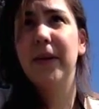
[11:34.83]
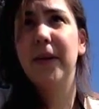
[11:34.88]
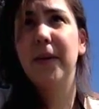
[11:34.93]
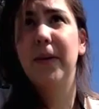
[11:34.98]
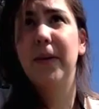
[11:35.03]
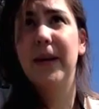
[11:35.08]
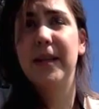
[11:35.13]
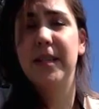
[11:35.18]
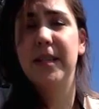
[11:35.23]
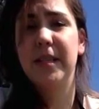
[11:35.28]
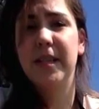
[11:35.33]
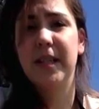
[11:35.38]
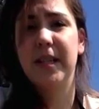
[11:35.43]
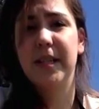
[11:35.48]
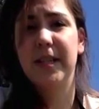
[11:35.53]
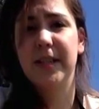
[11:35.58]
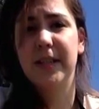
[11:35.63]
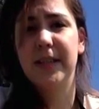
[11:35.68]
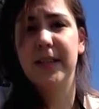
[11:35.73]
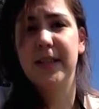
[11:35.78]

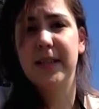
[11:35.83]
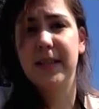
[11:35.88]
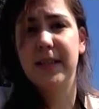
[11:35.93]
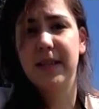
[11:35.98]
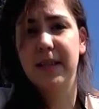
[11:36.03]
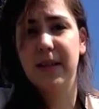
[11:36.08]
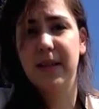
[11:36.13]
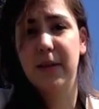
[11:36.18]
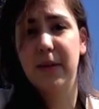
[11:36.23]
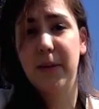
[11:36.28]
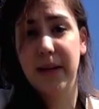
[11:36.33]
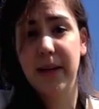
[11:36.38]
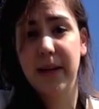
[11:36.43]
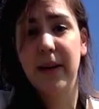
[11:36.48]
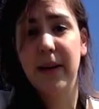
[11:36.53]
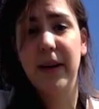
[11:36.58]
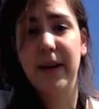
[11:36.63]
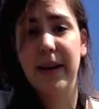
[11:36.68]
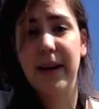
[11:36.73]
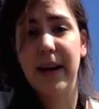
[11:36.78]
questions
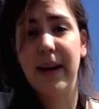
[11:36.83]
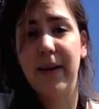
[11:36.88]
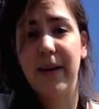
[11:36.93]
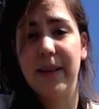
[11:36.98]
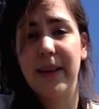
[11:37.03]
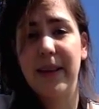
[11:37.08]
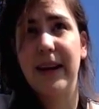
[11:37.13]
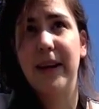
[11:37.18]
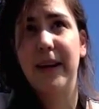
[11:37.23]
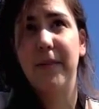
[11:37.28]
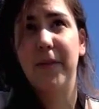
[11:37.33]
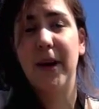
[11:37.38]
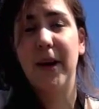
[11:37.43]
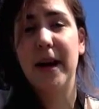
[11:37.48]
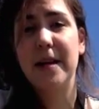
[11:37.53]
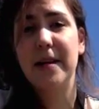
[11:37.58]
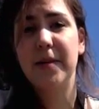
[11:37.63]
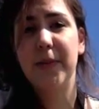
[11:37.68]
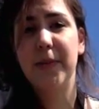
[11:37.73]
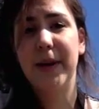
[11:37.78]
quicker now that I'm
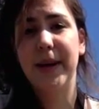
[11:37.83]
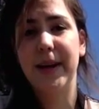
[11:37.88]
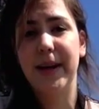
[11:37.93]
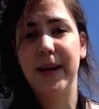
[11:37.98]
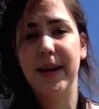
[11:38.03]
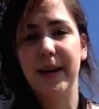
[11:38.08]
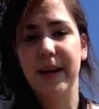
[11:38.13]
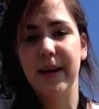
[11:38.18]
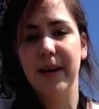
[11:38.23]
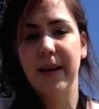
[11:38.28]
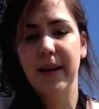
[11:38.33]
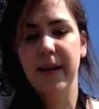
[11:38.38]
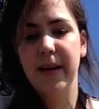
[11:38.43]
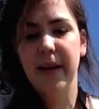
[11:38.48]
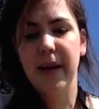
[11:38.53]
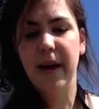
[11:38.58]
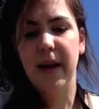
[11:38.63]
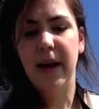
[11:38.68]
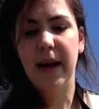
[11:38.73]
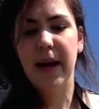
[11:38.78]
graduated.
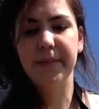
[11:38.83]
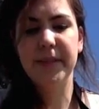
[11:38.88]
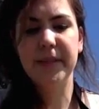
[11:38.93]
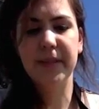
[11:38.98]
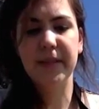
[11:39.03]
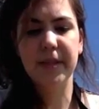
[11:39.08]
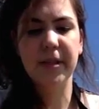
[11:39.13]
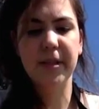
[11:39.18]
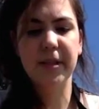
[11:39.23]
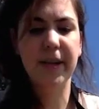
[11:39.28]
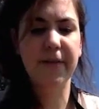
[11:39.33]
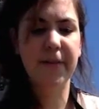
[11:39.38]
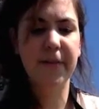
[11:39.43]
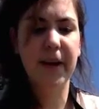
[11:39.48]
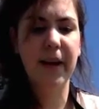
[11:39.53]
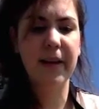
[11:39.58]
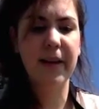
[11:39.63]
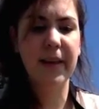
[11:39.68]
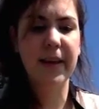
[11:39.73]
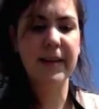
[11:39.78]
I'm still trying to
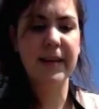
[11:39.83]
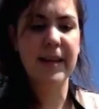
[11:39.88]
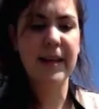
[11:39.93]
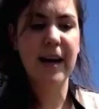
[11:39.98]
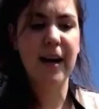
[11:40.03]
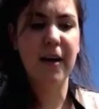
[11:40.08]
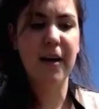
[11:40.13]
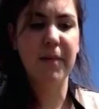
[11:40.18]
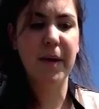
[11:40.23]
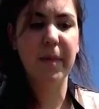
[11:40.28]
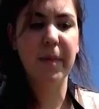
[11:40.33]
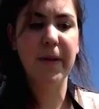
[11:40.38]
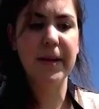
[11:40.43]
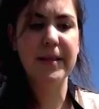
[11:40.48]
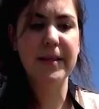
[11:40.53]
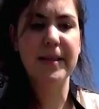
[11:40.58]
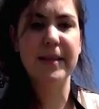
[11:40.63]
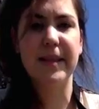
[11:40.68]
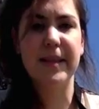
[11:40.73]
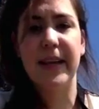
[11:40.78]
figure things out. My
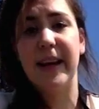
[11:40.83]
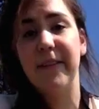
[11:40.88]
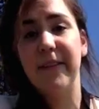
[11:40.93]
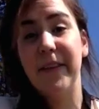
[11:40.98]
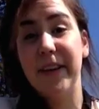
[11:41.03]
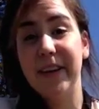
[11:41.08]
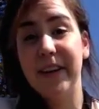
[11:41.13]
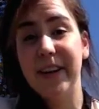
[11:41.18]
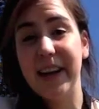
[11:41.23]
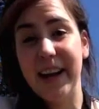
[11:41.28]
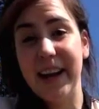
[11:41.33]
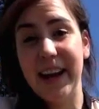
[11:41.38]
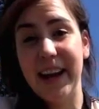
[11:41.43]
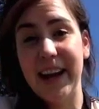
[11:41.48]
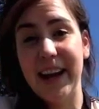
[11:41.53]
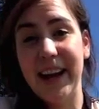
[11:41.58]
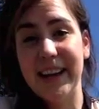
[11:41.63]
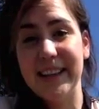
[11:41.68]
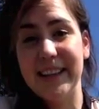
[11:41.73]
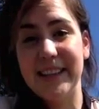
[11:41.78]
place doesn't have internet
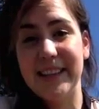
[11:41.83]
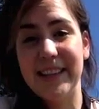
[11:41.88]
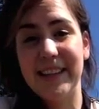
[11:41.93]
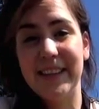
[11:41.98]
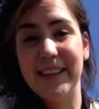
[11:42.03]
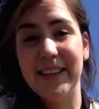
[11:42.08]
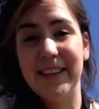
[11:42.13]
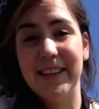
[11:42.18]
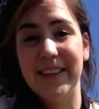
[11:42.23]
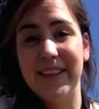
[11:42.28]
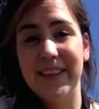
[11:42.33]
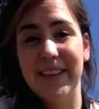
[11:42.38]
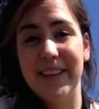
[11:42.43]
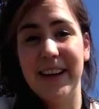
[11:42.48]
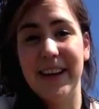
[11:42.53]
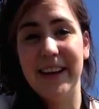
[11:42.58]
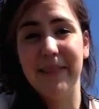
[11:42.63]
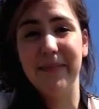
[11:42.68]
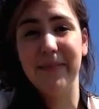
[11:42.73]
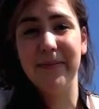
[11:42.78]
yet, so
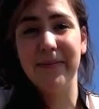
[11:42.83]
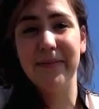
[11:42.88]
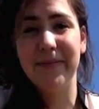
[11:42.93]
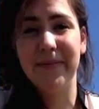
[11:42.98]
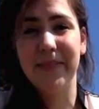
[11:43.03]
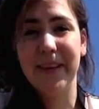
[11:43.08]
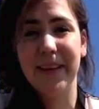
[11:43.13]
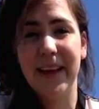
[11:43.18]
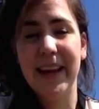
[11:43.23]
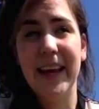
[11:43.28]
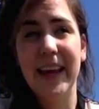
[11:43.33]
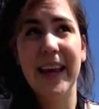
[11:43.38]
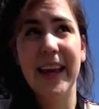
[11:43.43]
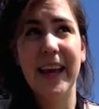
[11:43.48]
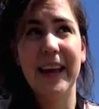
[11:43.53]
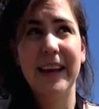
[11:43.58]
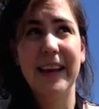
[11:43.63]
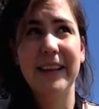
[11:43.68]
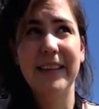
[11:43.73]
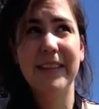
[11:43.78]
I
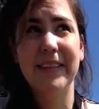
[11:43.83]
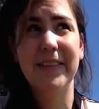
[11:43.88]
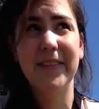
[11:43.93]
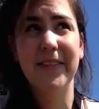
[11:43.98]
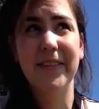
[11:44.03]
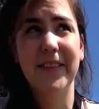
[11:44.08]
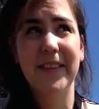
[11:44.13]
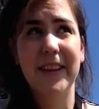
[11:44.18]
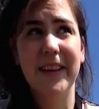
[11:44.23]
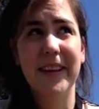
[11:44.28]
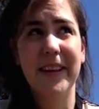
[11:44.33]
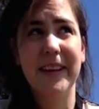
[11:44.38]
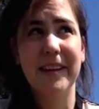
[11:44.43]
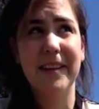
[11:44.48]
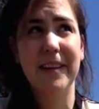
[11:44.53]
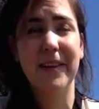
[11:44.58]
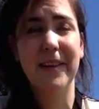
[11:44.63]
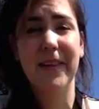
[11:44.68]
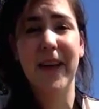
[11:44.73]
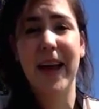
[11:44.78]
can't really
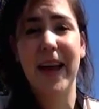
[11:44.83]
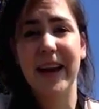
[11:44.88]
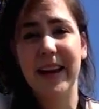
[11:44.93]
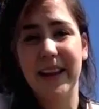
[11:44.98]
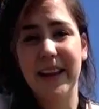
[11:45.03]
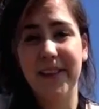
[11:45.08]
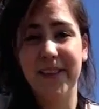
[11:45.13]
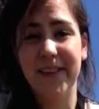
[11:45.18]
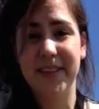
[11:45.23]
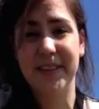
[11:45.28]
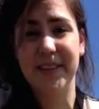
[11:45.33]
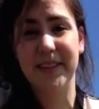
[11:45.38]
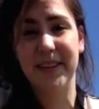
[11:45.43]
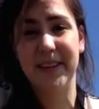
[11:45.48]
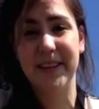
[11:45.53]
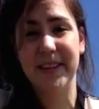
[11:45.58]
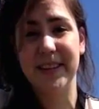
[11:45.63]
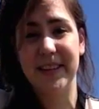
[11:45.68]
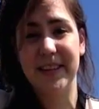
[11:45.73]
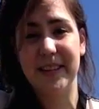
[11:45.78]
do Haida language
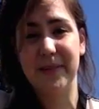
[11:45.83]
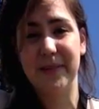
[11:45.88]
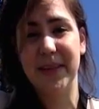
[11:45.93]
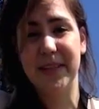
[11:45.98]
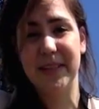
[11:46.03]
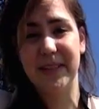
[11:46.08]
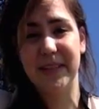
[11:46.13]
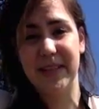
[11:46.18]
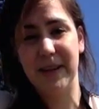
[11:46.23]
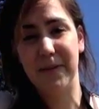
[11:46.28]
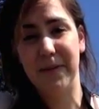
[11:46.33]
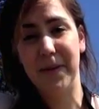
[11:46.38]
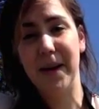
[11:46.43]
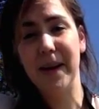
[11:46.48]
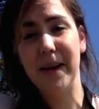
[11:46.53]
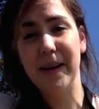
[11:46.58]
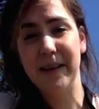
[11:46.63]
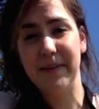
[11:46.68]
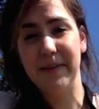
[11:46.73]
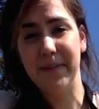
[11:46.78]
learners as much as I
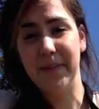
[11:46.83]
want.